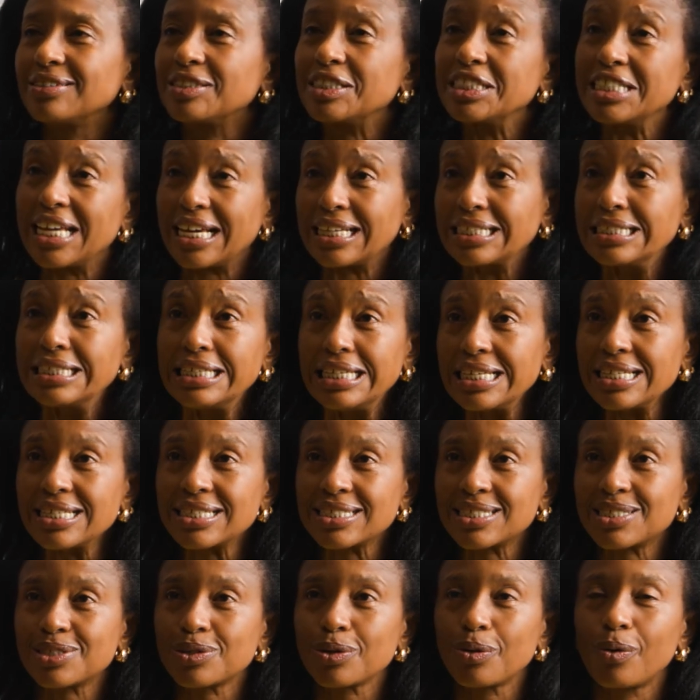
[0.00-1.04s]

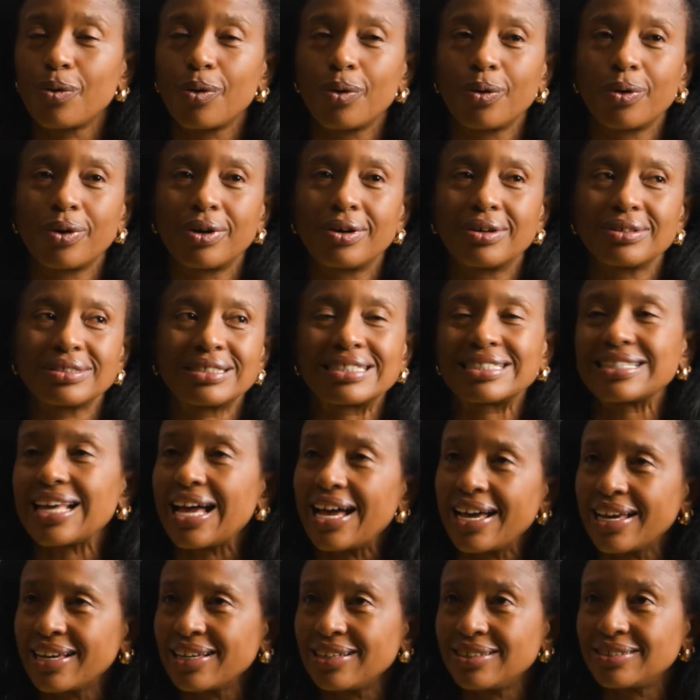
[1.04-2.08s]
techniques or
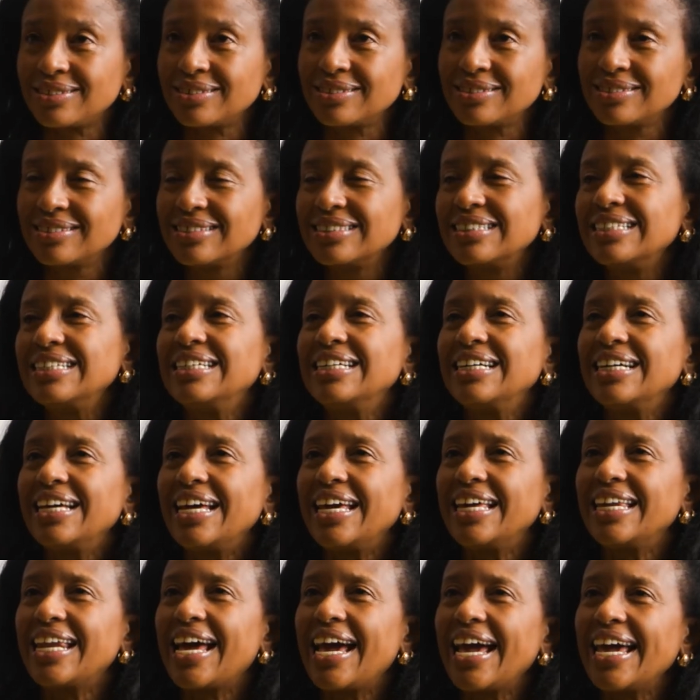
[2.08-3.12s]
style.
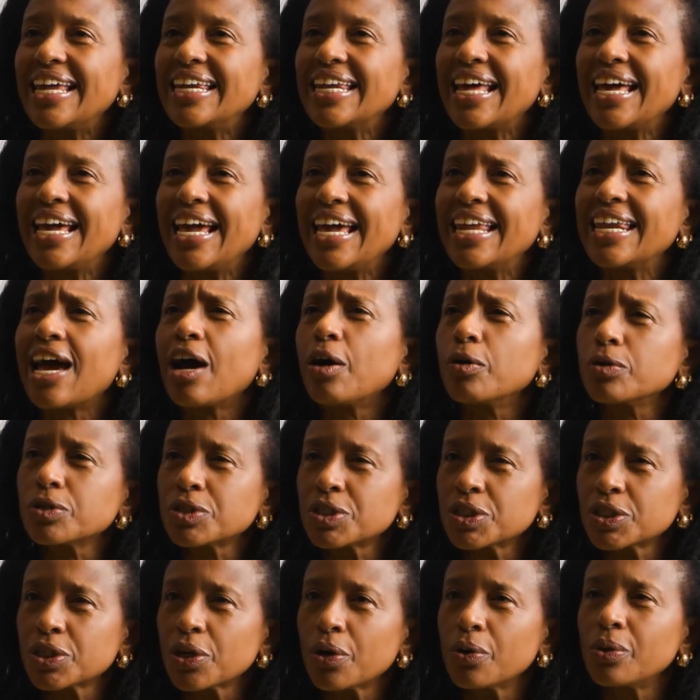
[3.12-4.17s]
And I
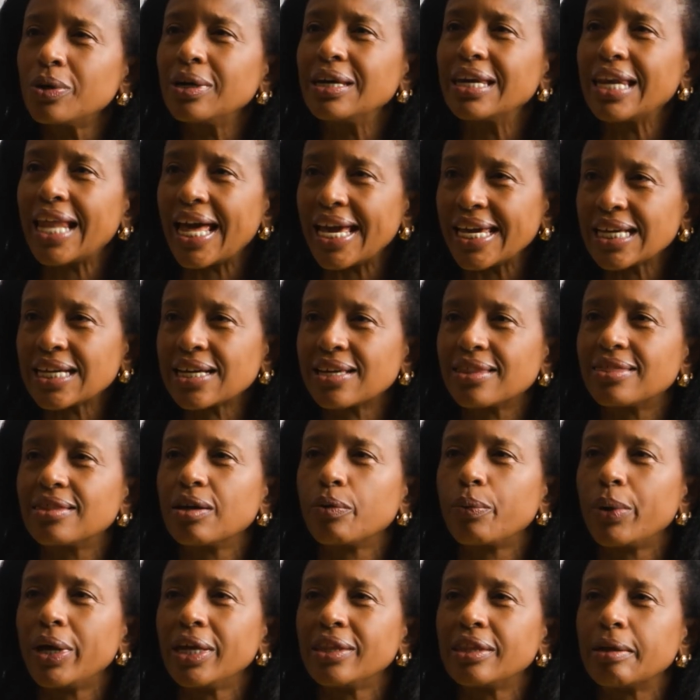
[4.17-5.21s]
also like
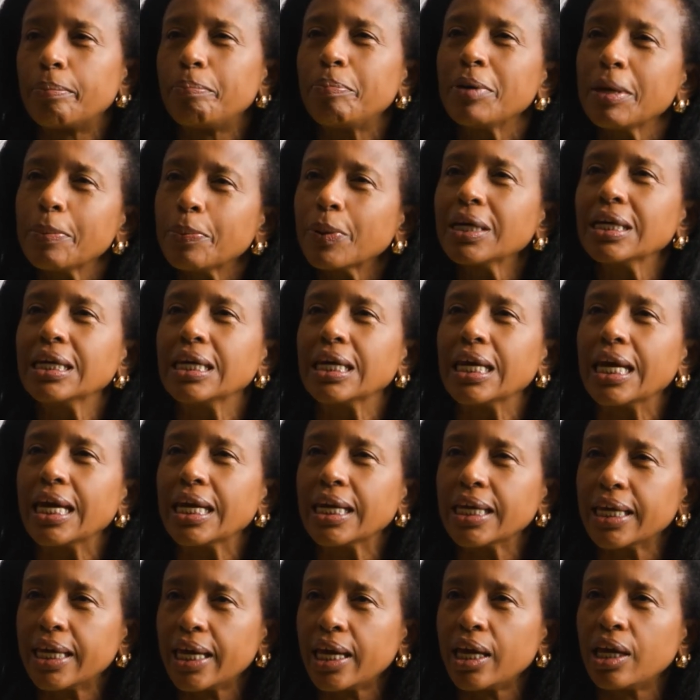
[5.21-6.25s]
the way the people in
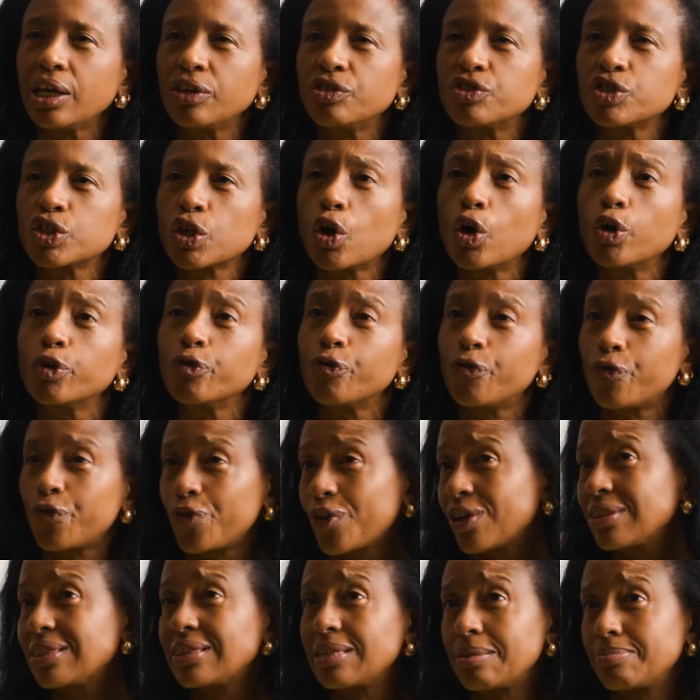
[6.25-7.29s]
Engage
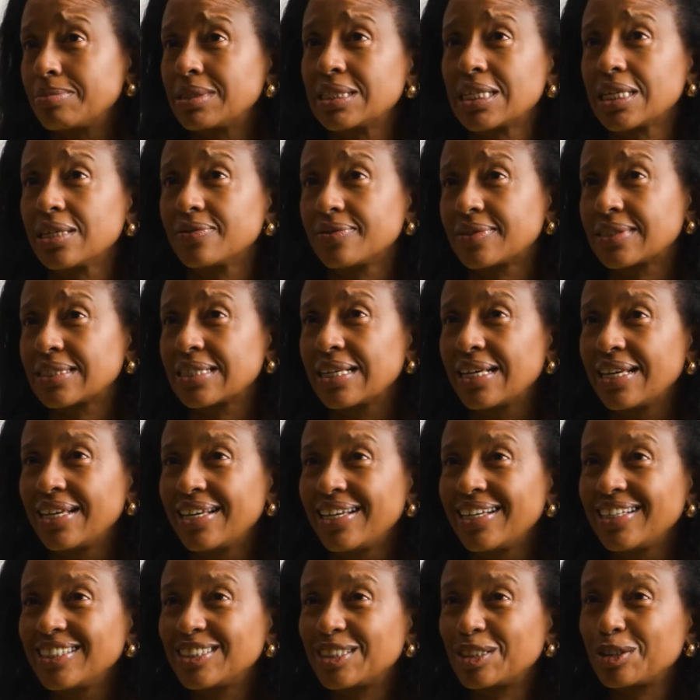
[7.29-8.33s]
confront themselves.
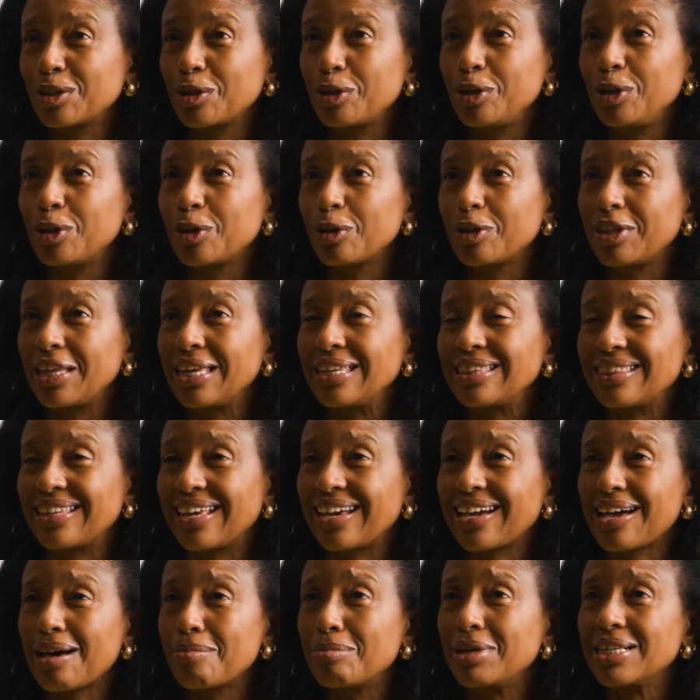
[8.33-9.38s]
So, you know, they
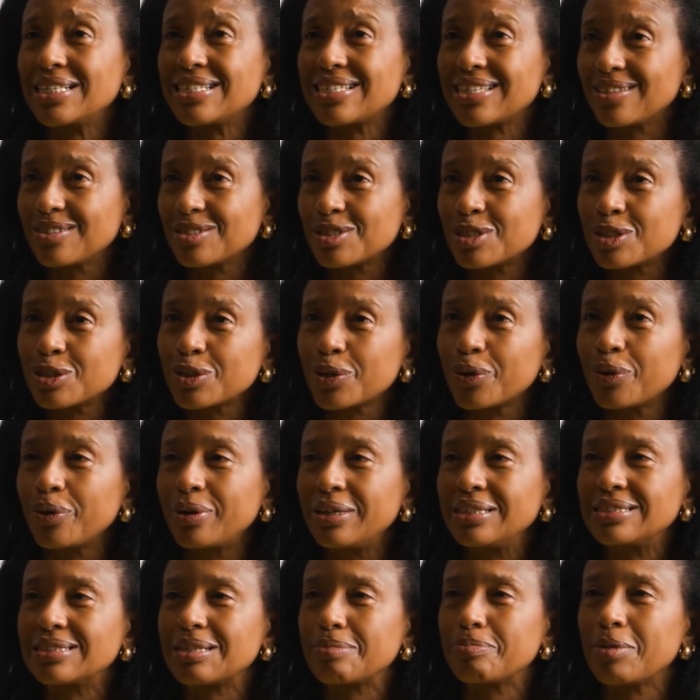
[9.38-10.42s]
come and tell
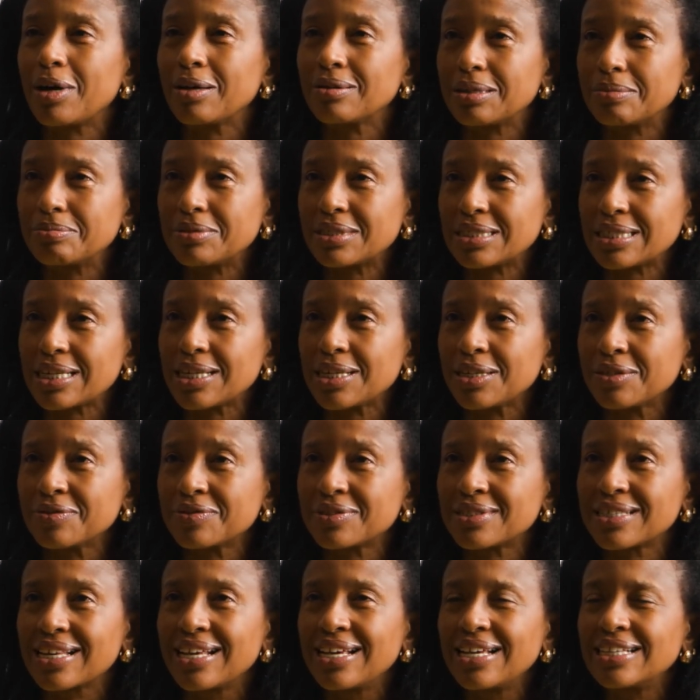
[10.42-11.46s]
stories about
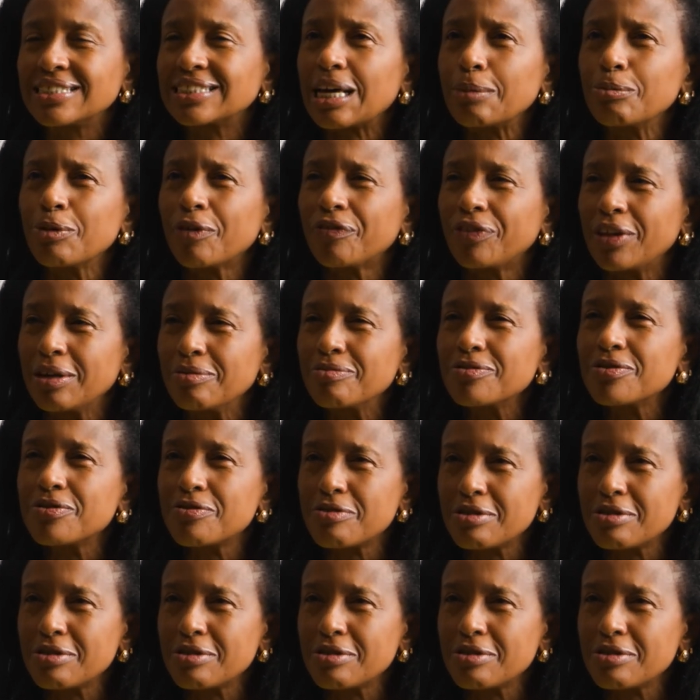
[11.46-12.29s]
themselves. Some of them